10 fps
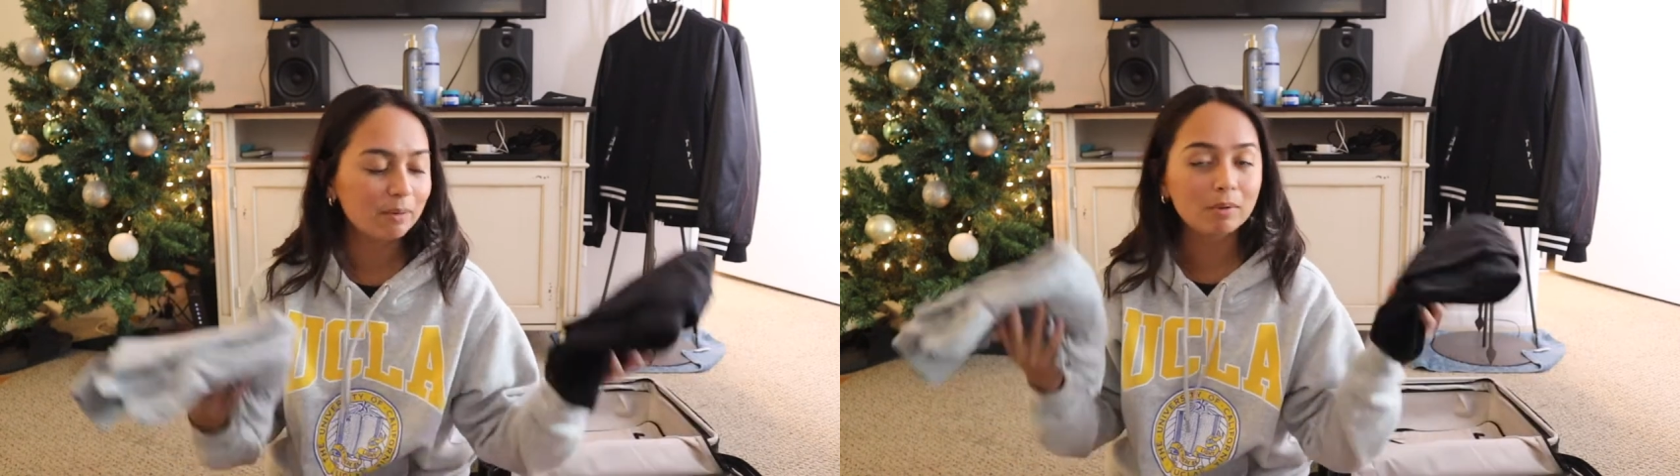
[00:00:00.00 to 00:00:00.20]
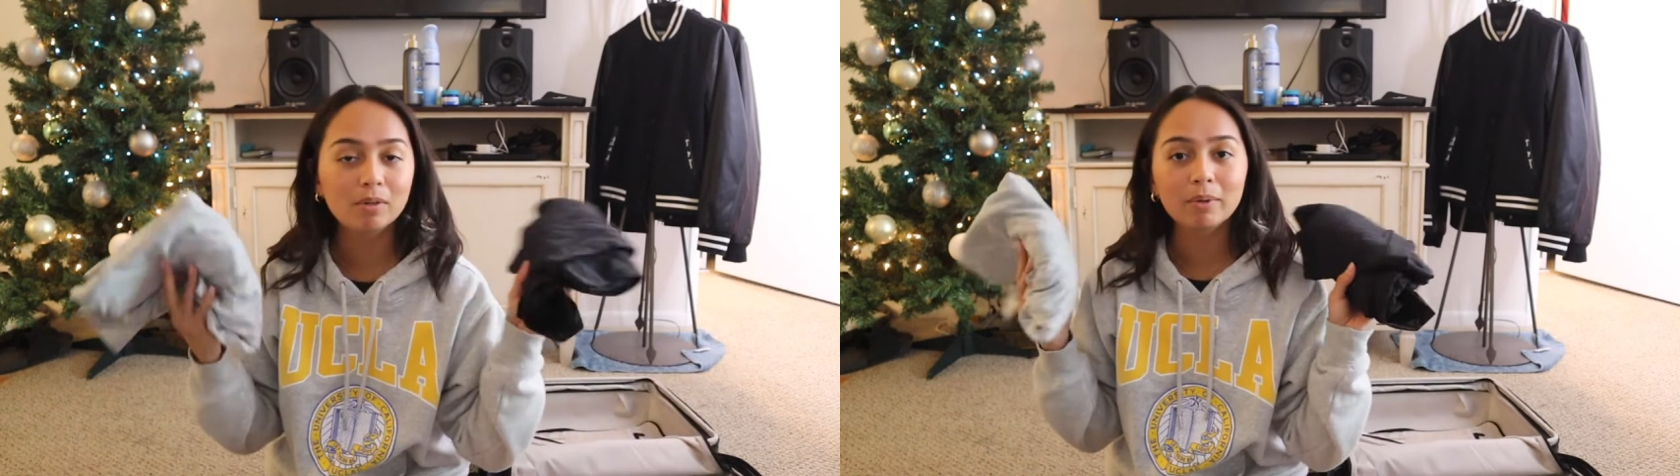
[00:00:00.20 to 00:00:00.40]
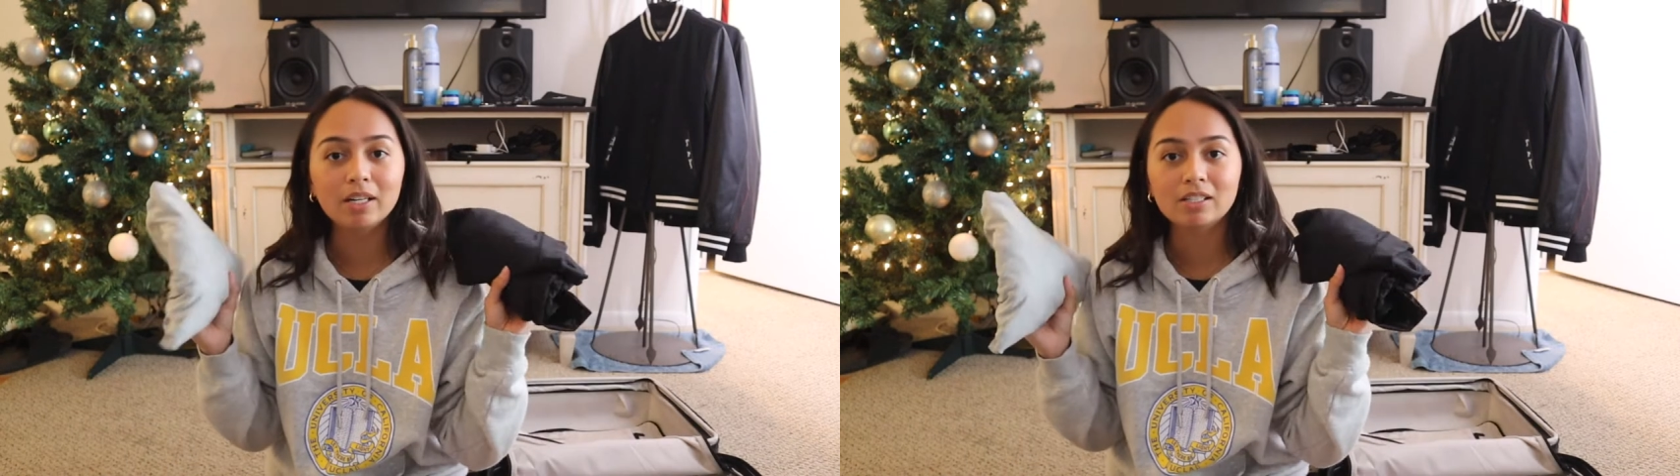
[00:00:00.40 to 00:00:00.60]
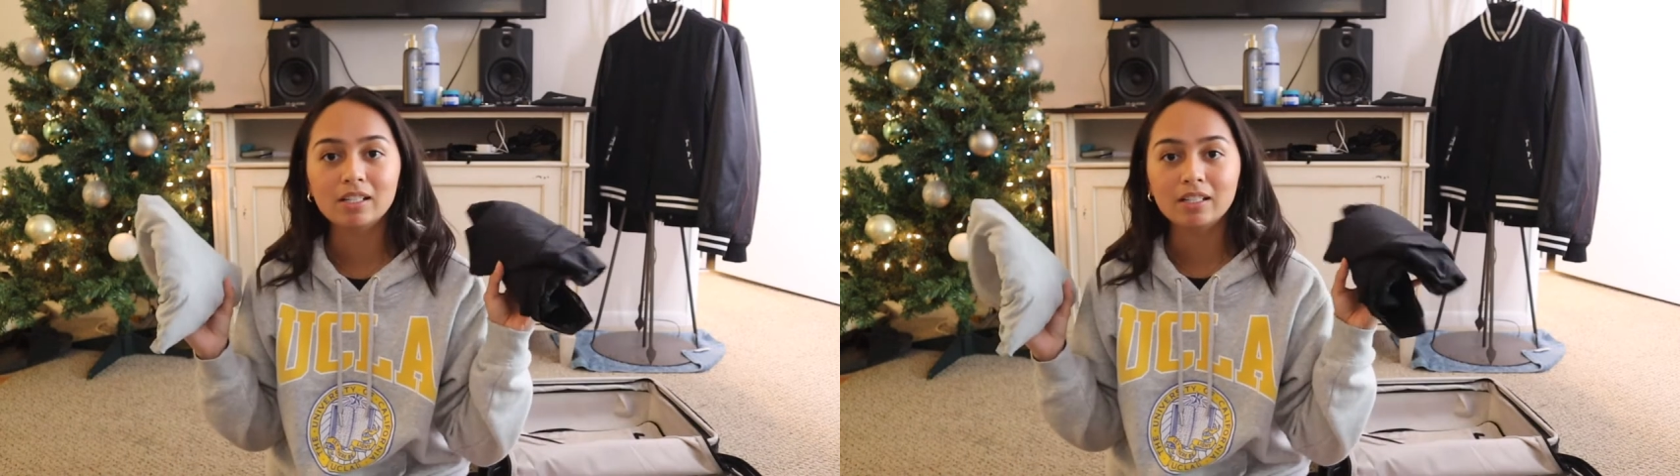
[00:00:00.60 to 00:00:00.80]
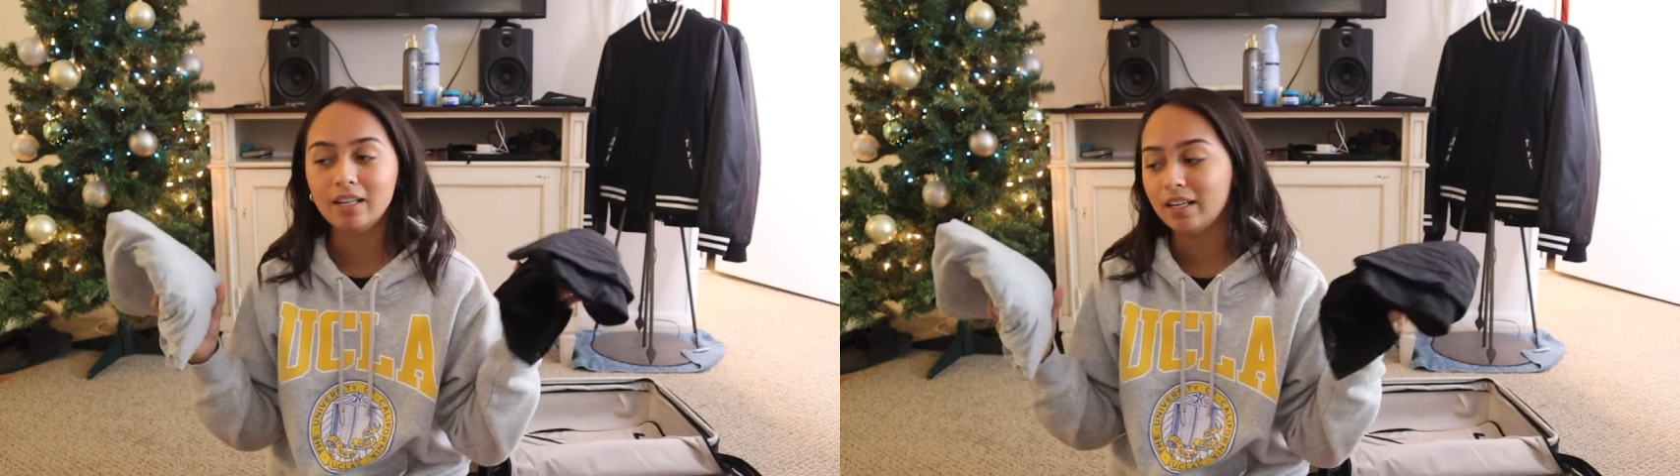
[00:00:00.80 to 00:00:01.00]
I'm gonna wear just
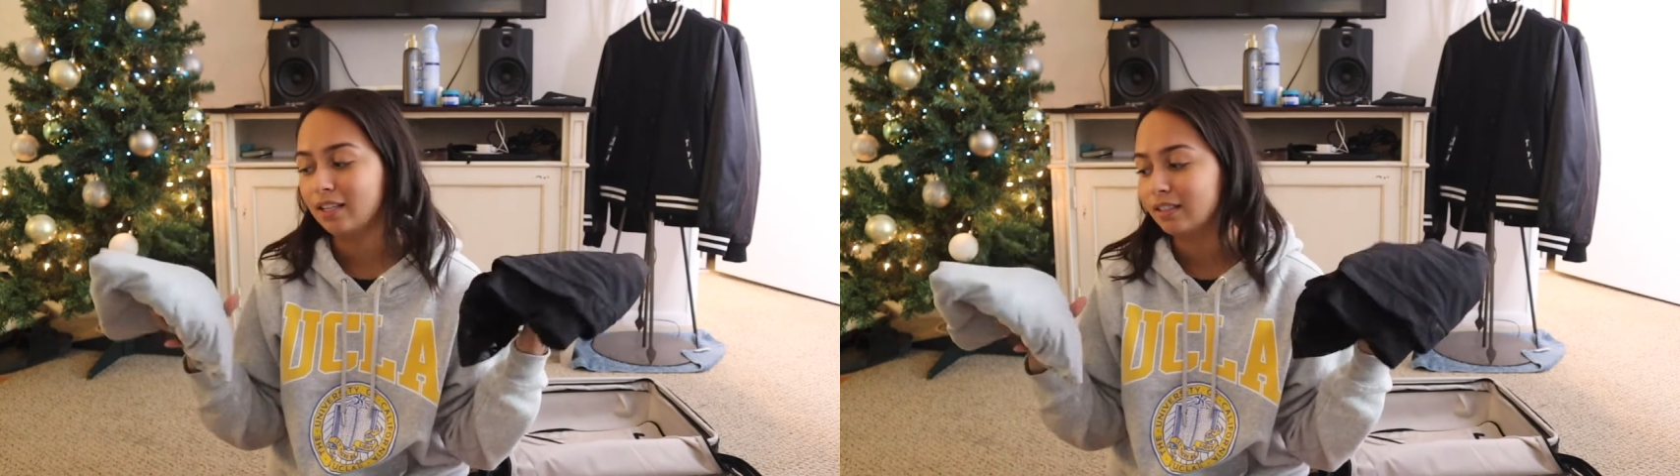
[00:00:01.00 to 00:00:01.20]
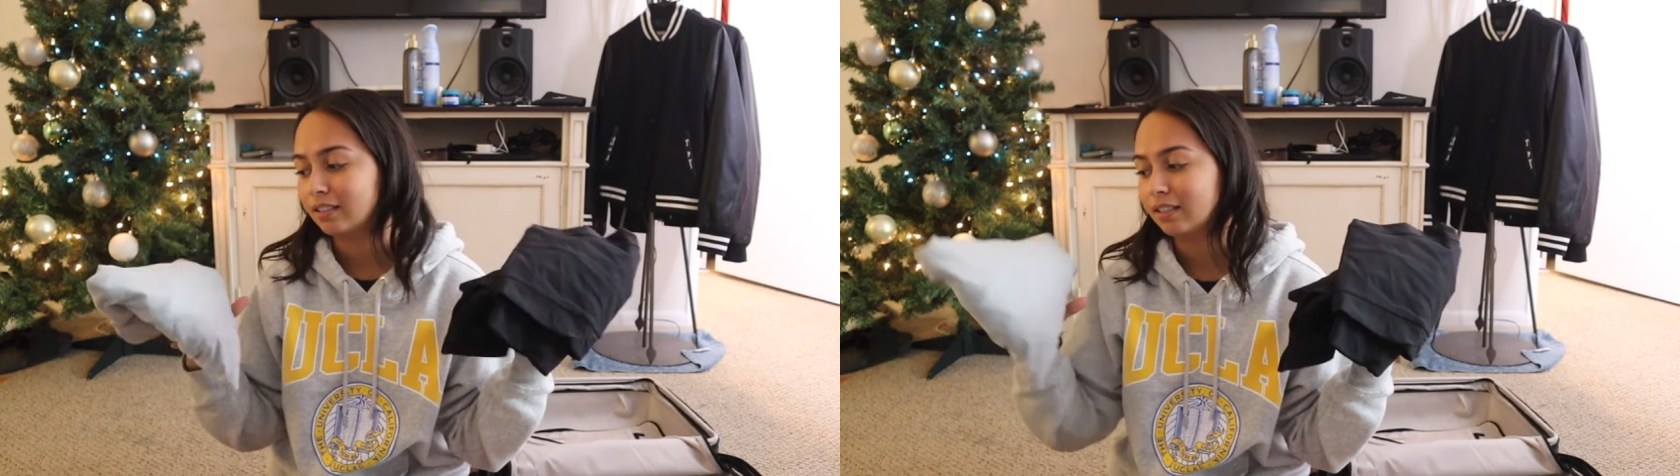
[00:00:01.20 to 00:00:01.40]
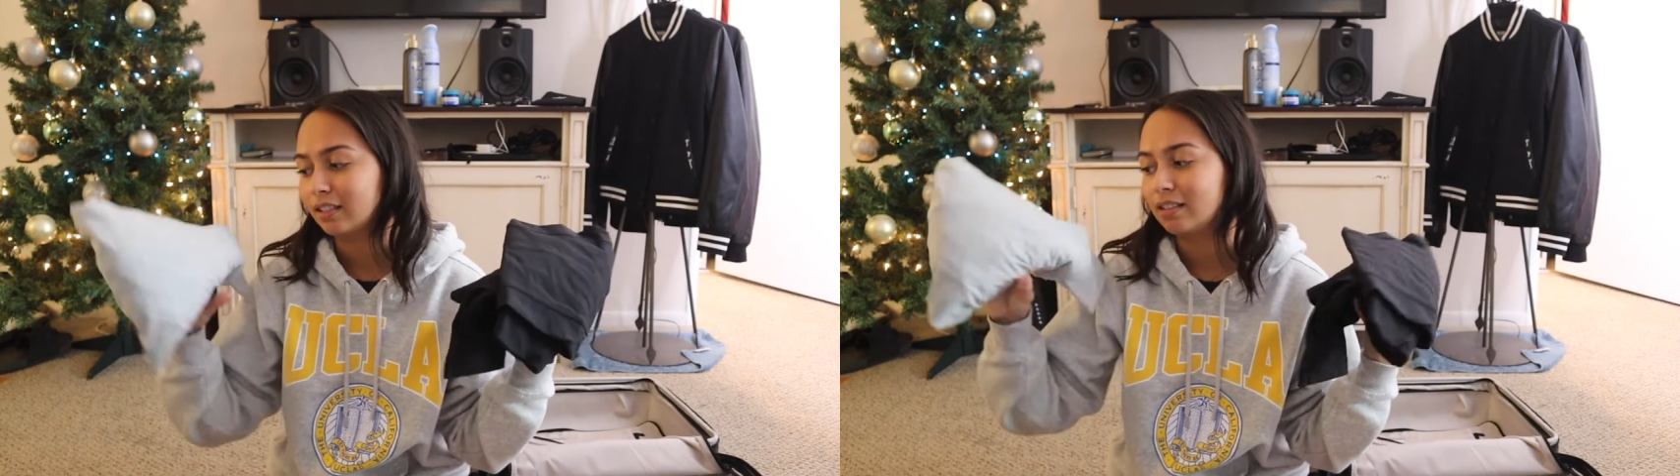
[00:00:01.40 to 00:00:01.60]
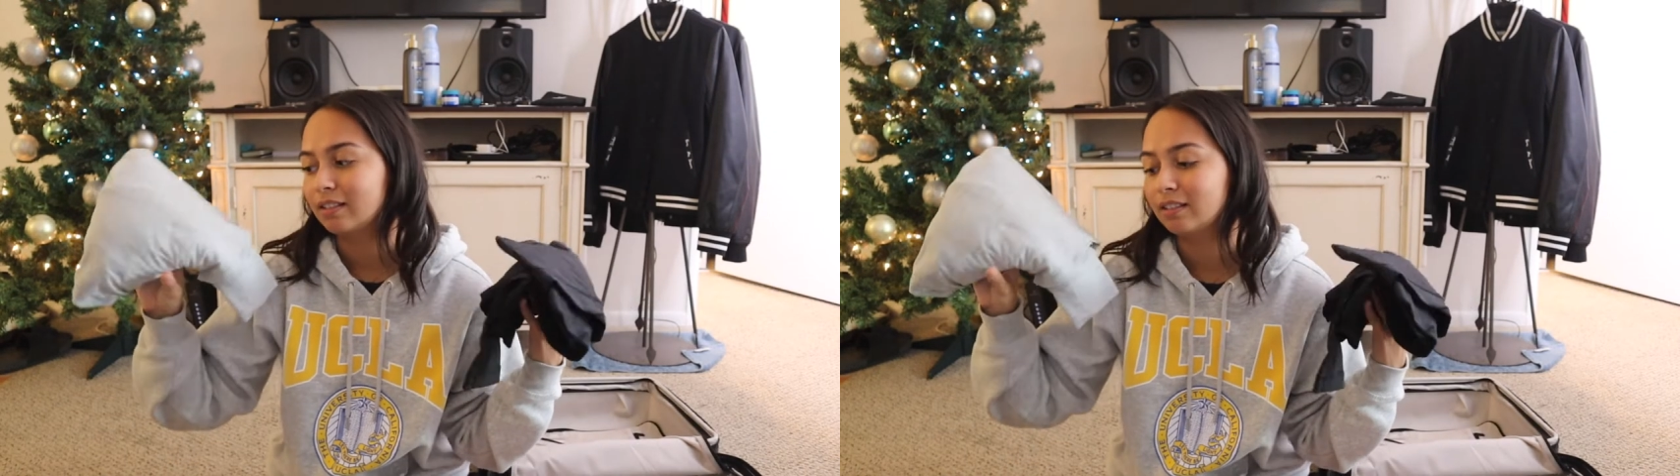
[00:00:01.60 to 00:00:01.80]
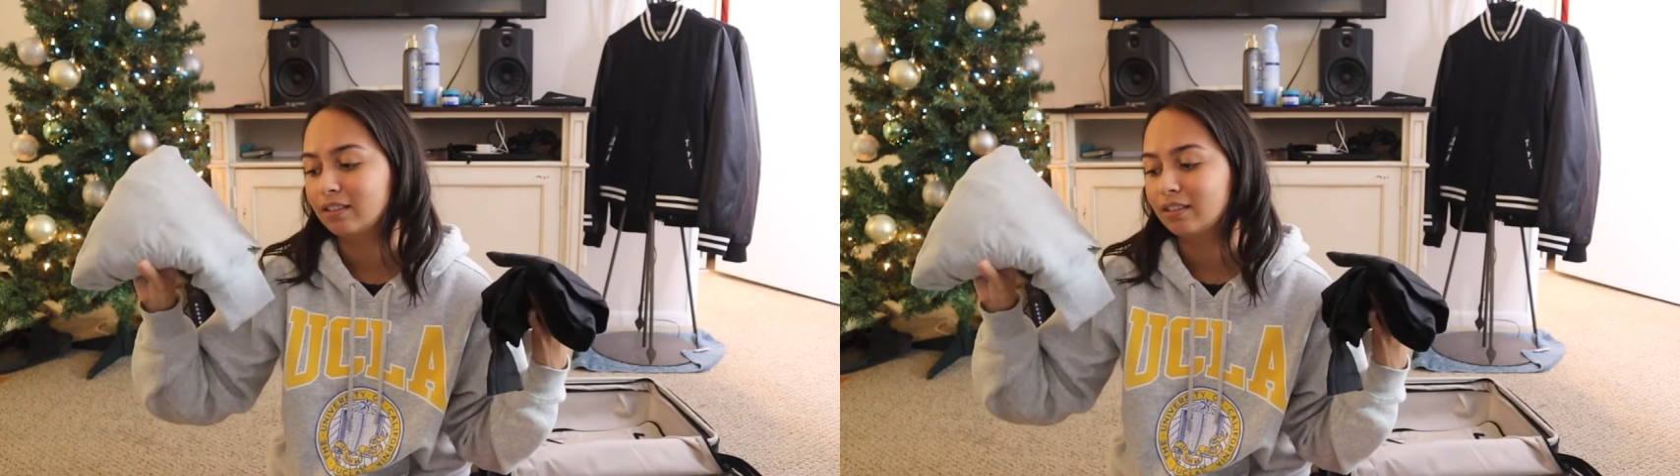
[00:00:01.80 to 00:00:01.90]
like leggings and this